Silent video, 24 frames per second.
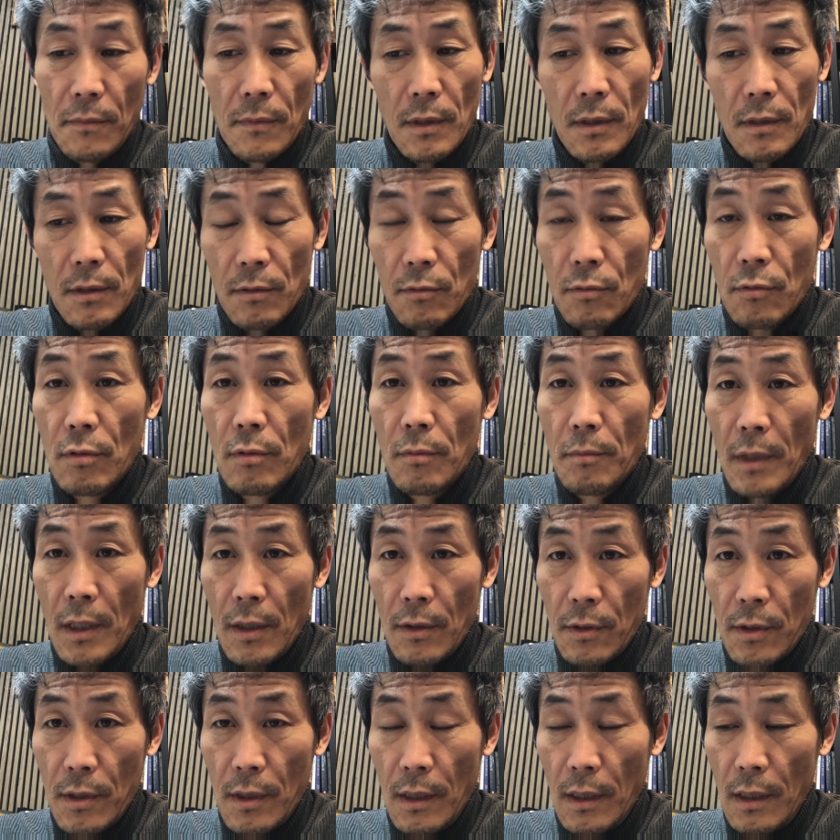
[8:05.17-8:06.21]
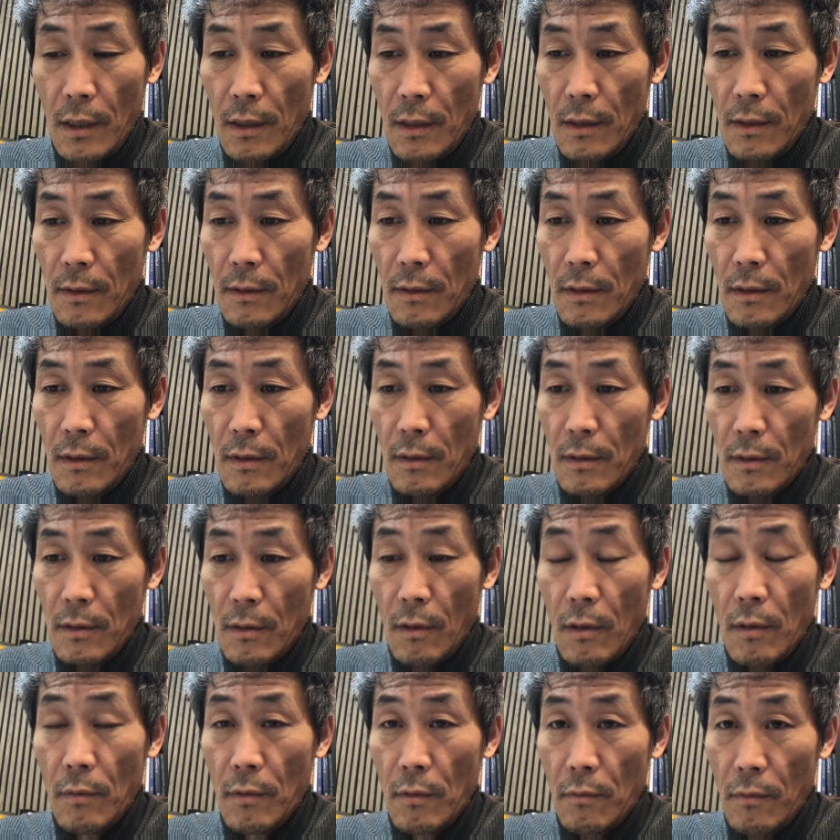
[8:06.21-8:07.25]
it is too much and is
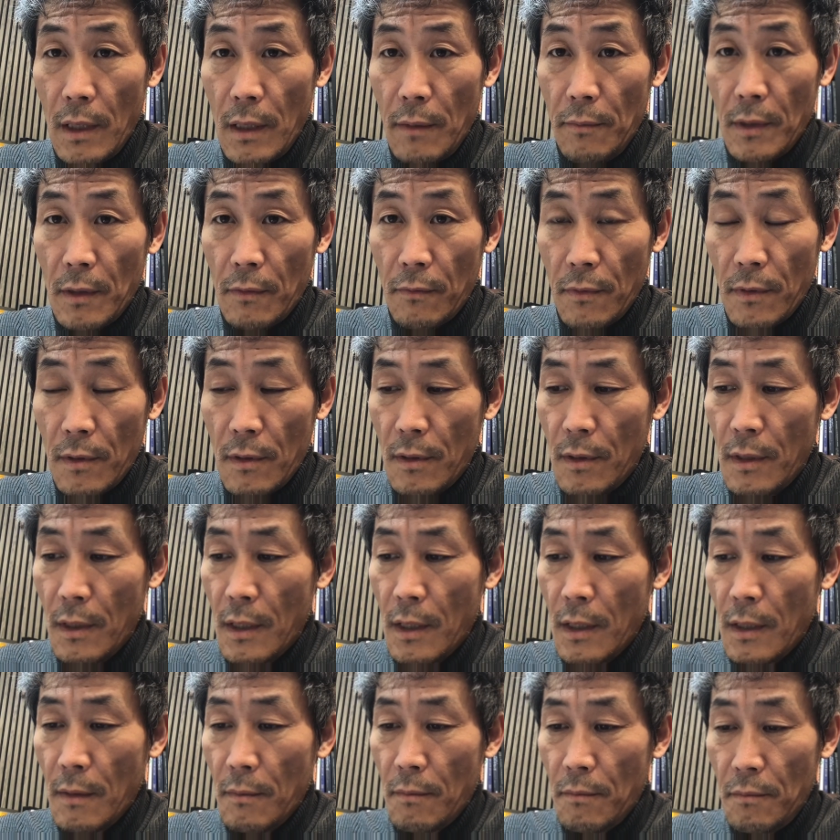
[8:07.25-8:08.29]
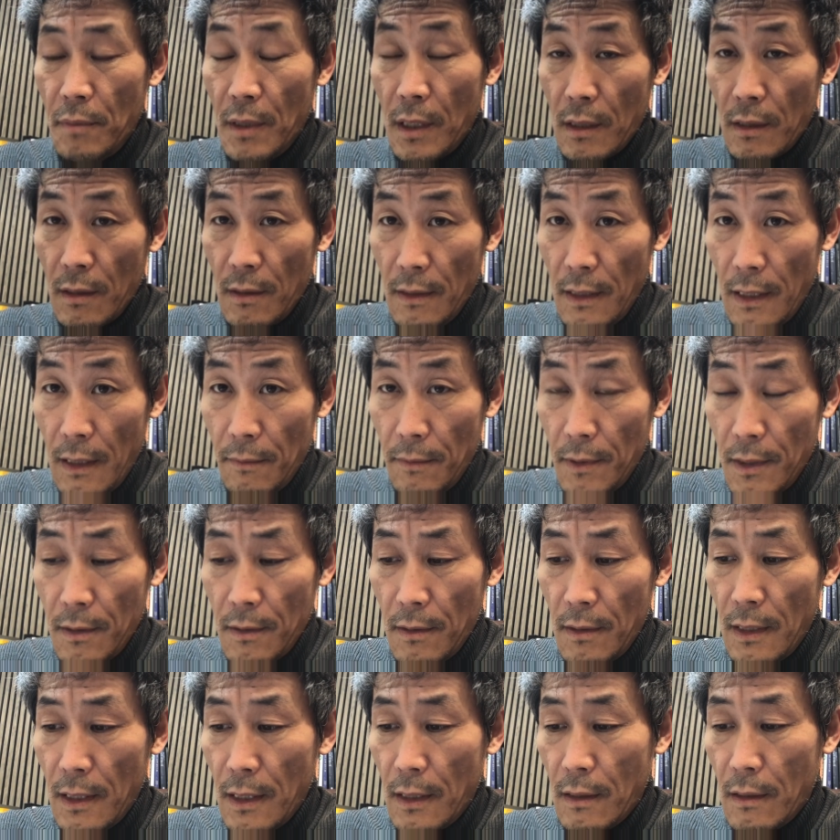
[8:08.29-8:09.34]
overwhelming for beginner levels,
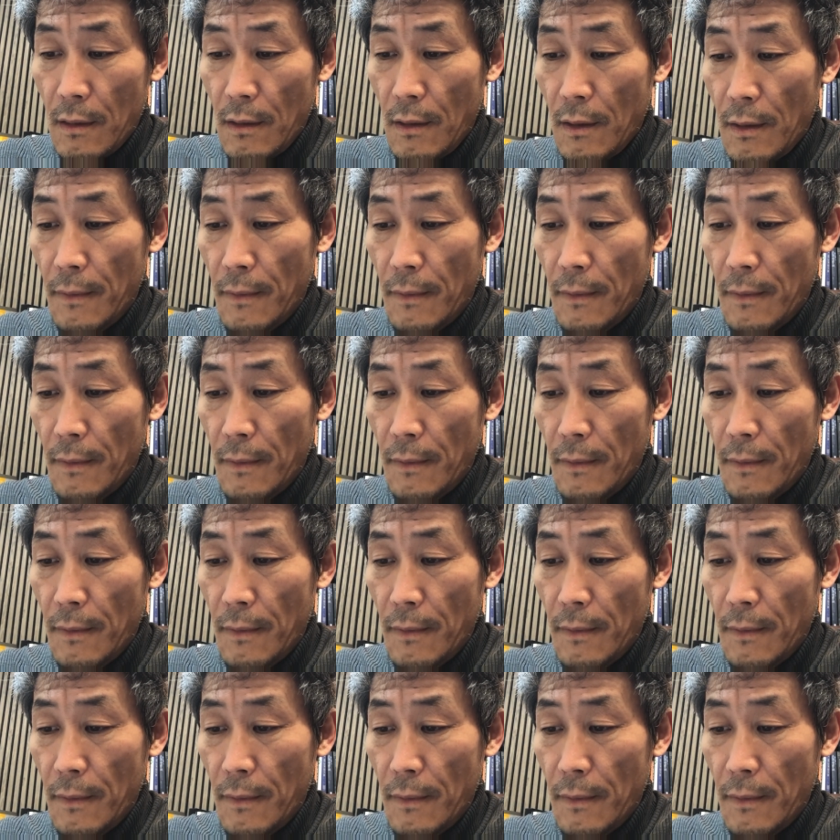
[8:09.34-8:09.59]
like